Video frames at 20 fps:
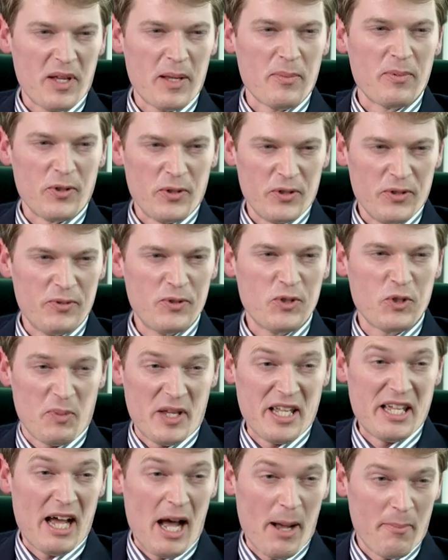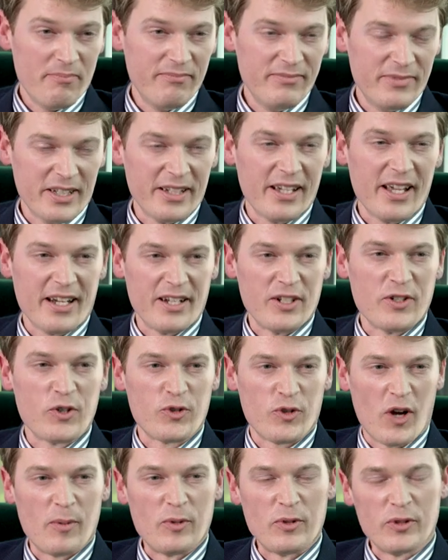the people who speak up indeed,
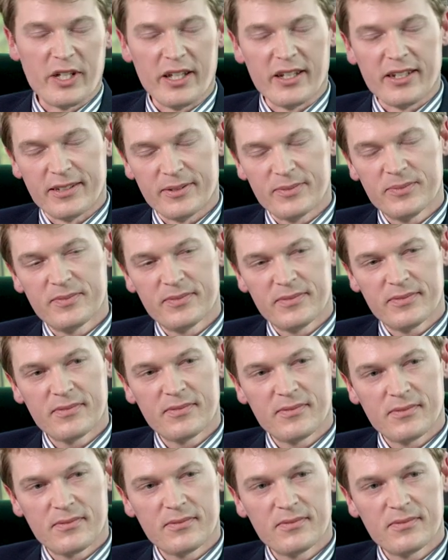indeed, trouble, and yeah. that's true